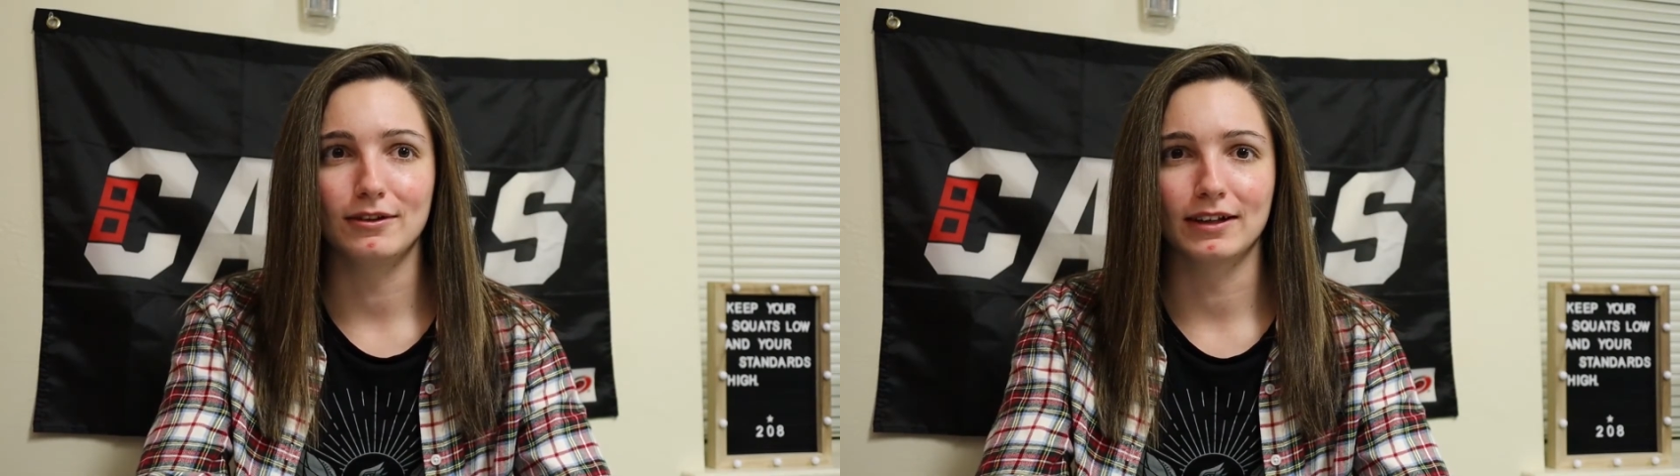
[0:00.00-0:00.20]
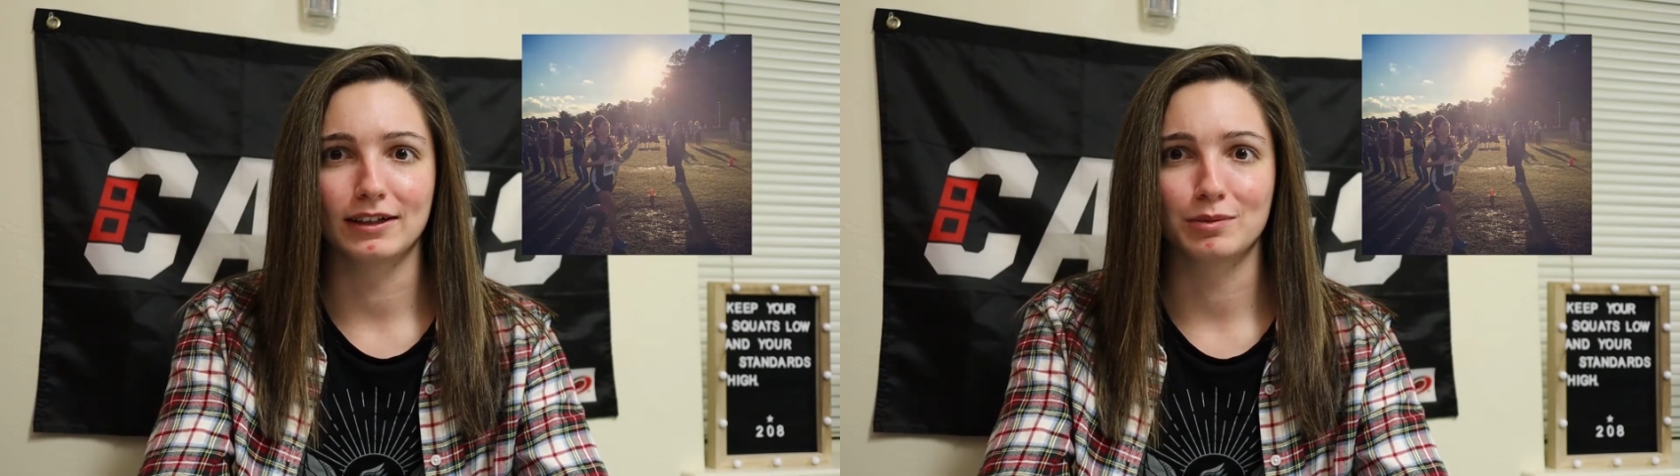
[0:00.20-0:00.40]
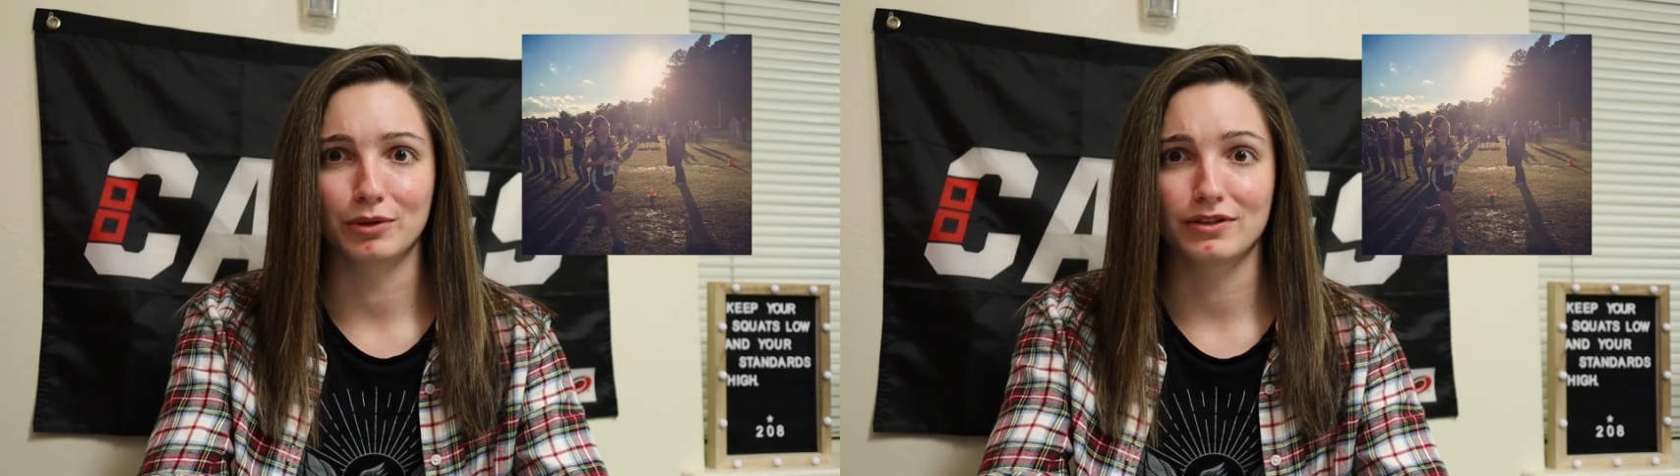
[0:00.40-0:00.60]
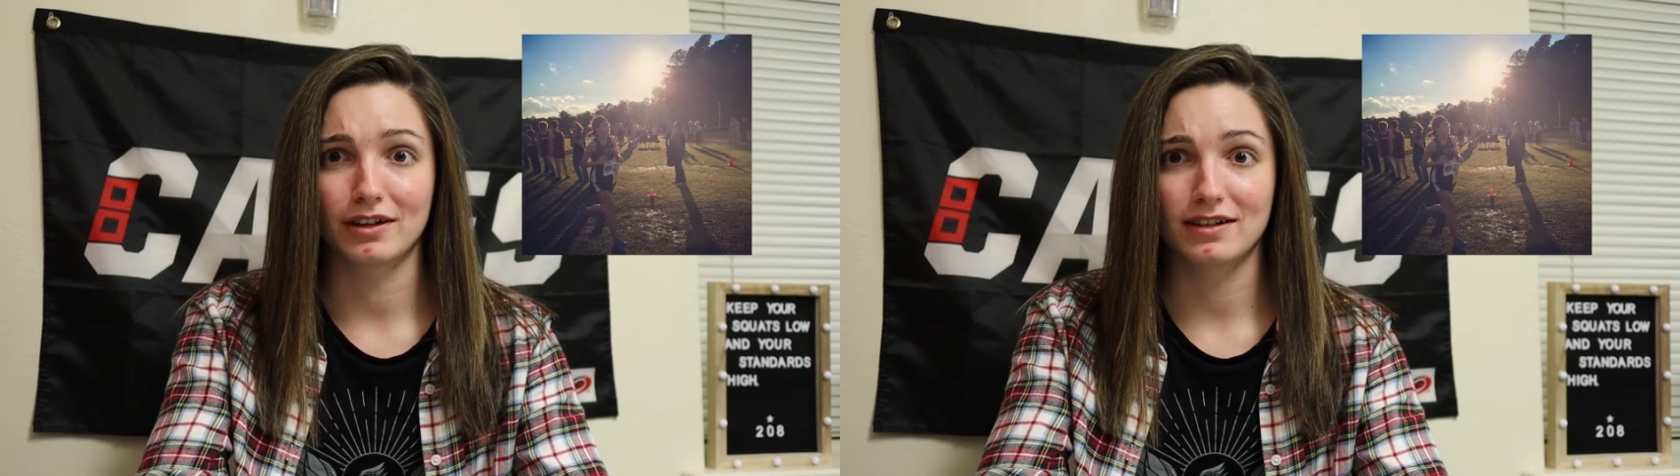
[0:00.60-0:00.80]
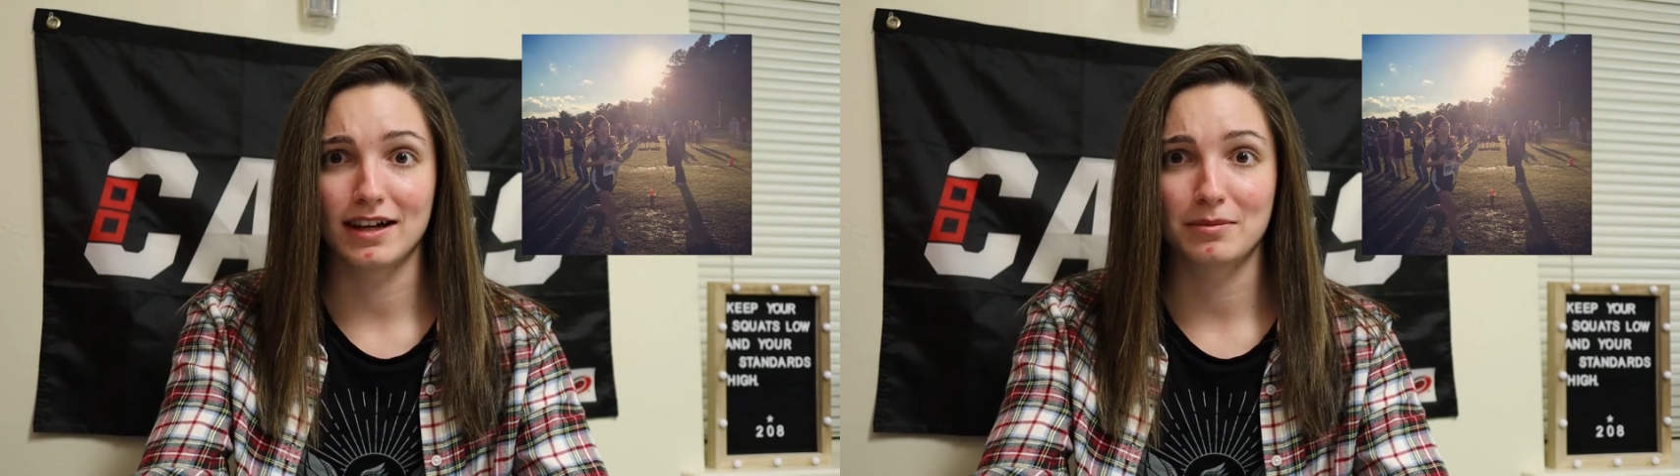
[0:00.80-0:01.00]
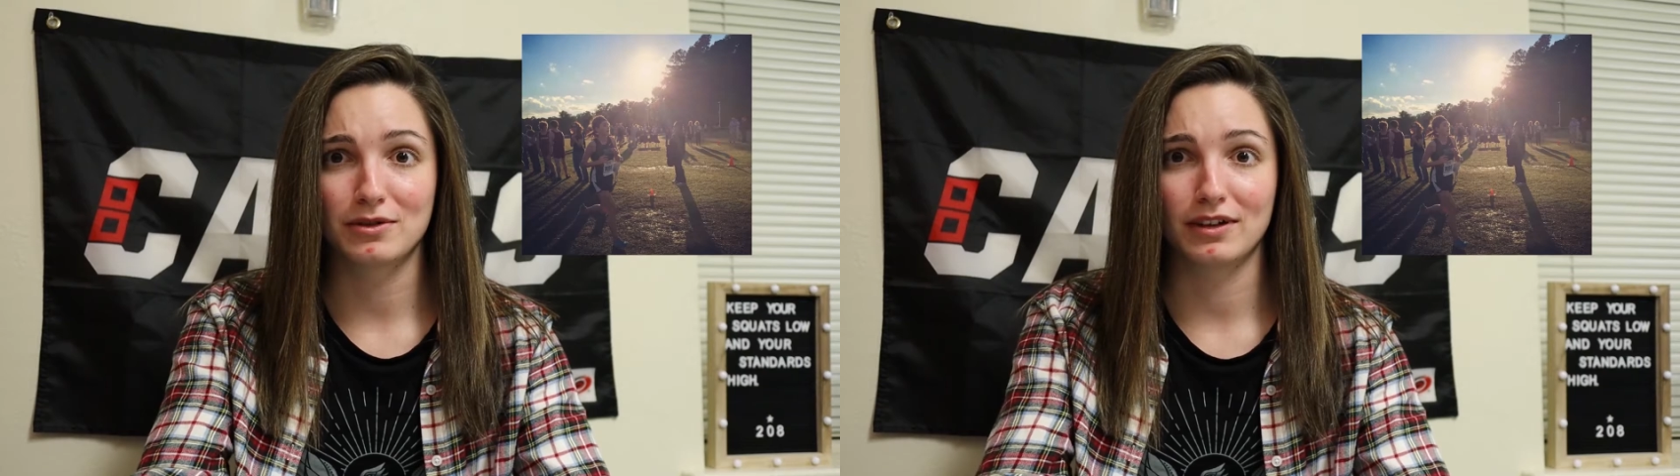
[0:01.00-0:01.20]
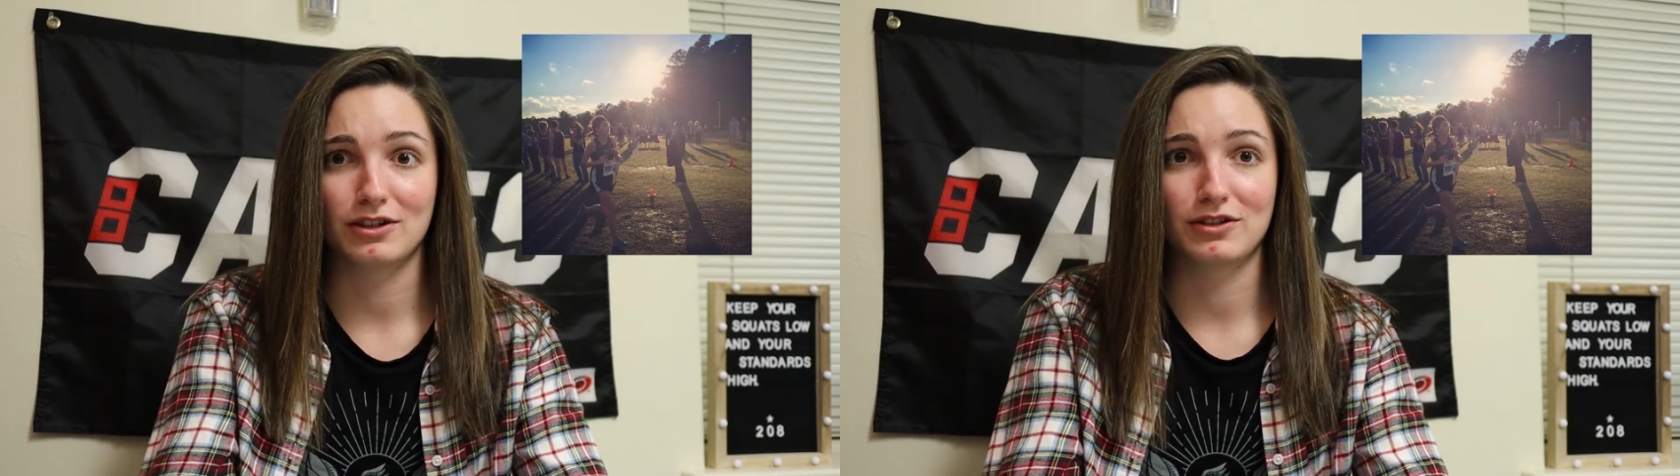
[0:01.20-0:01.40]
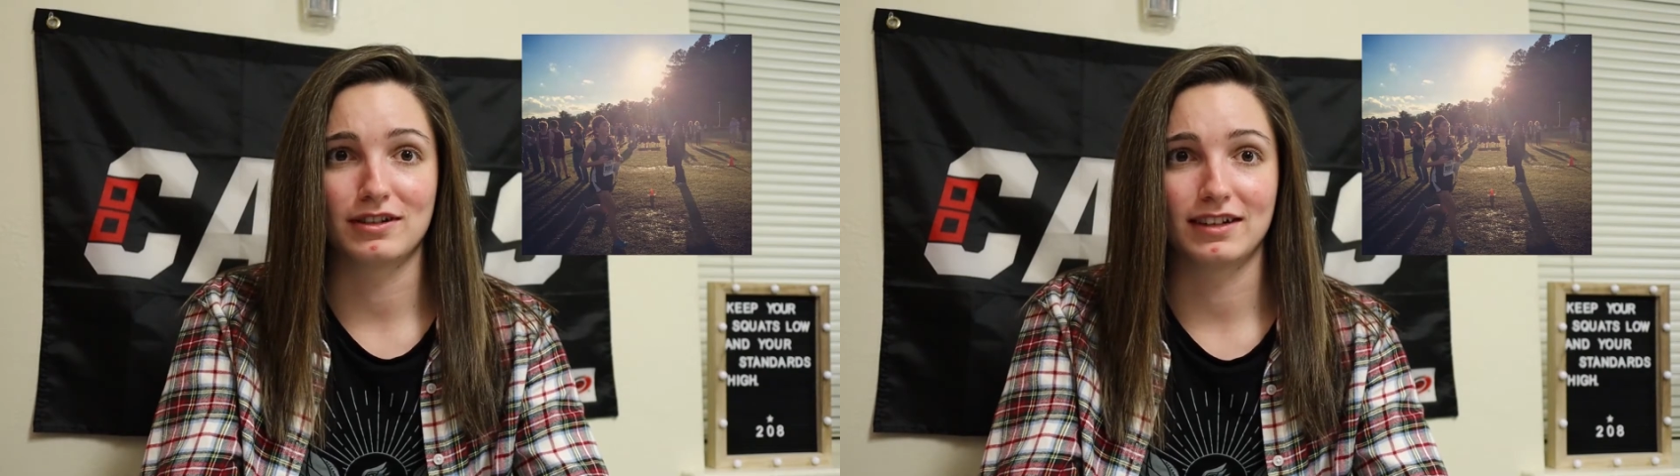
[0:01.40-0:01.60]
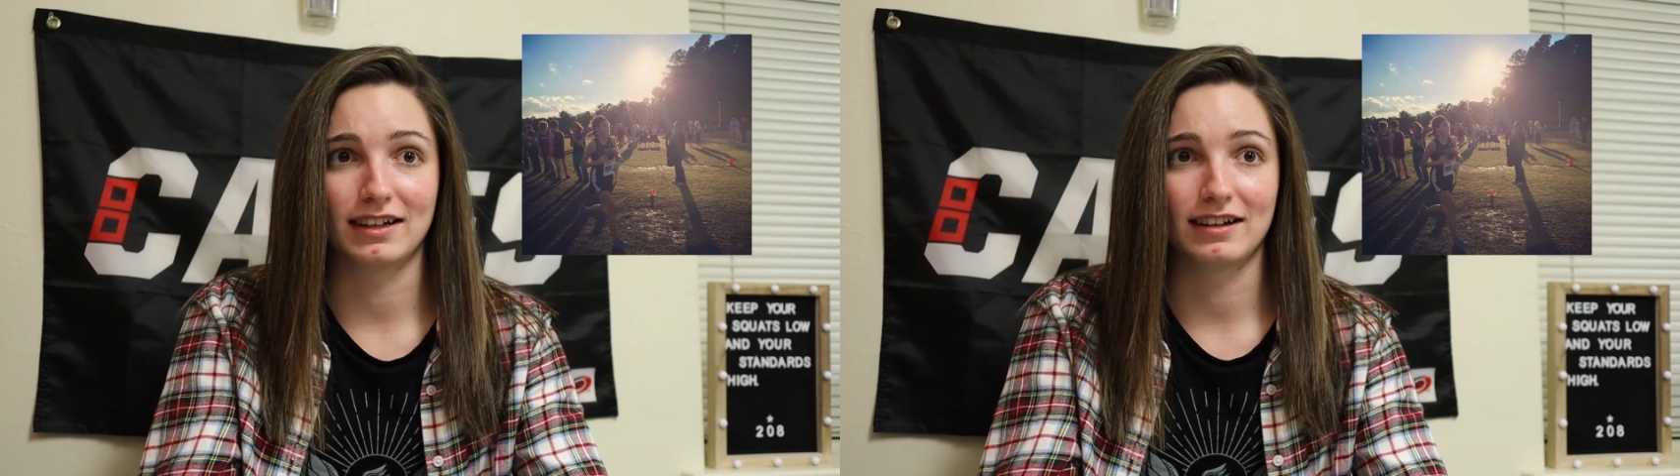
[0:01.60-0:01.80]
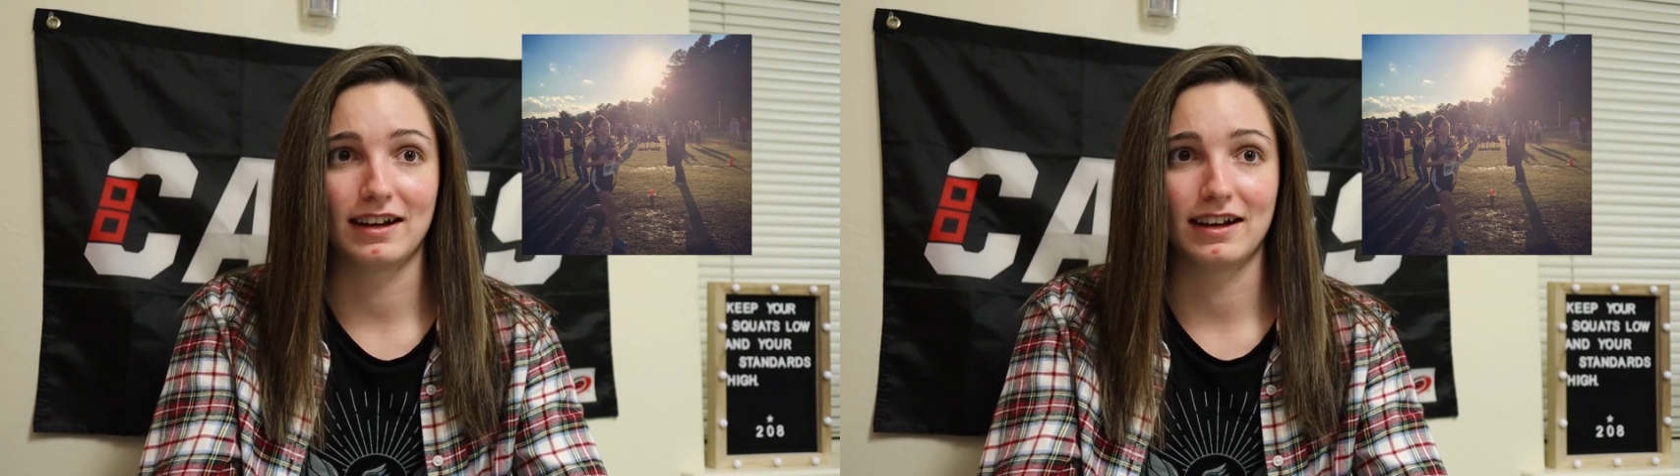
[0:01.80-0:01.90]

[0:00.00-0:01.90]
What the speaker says: like sports all the time, so that's just like